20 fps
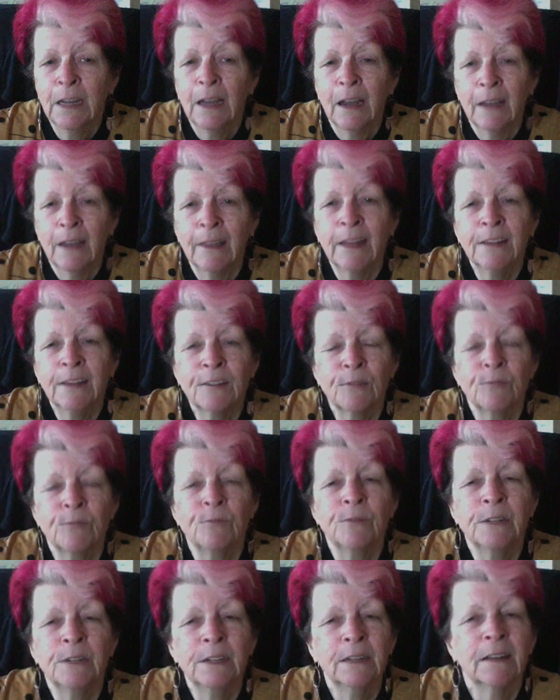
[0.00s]
And that's a
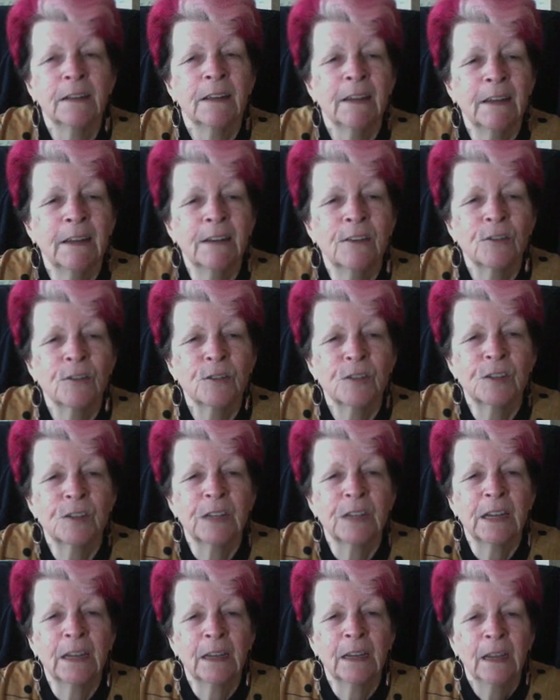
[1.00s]
really
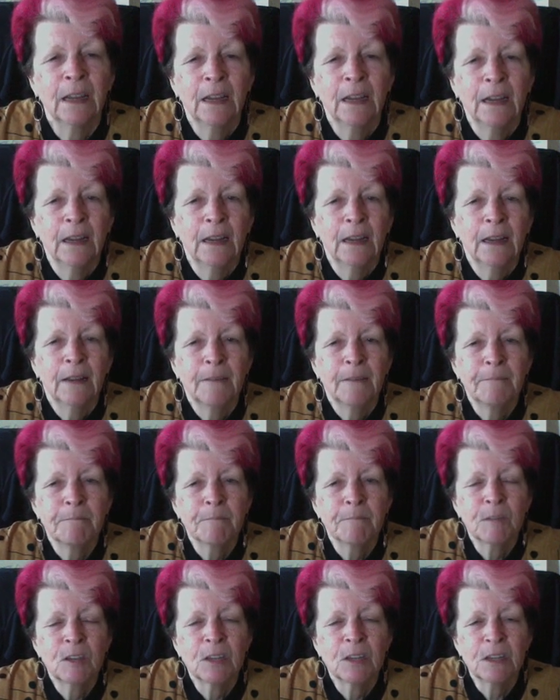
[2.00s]
interesting
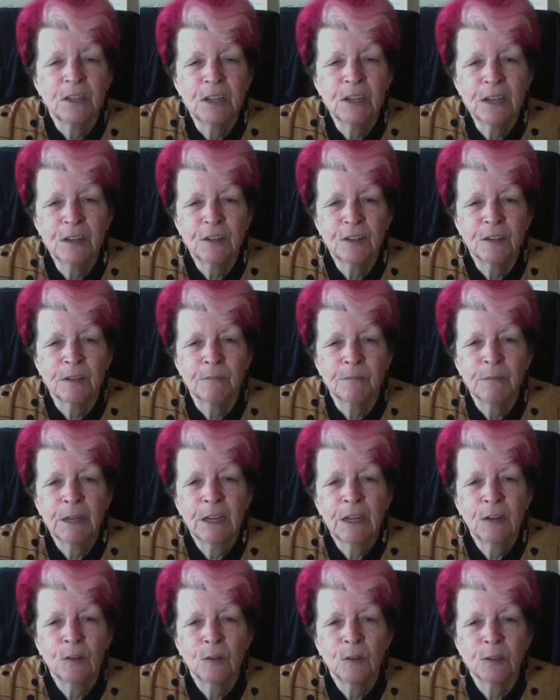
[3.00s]
suggestion,
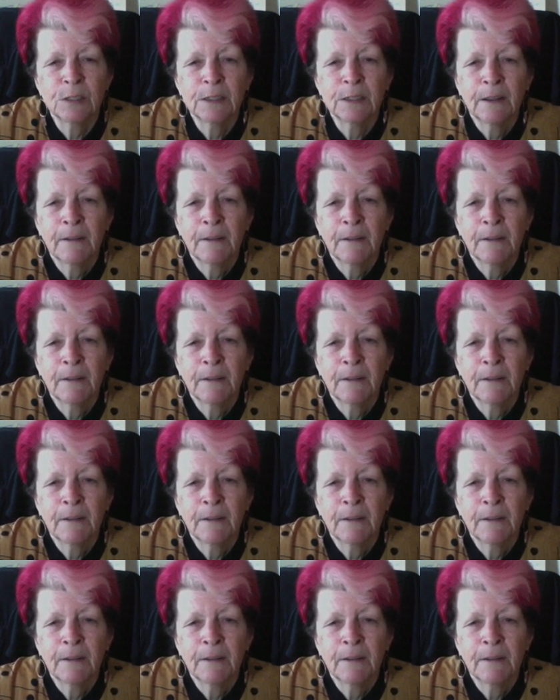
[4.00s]
because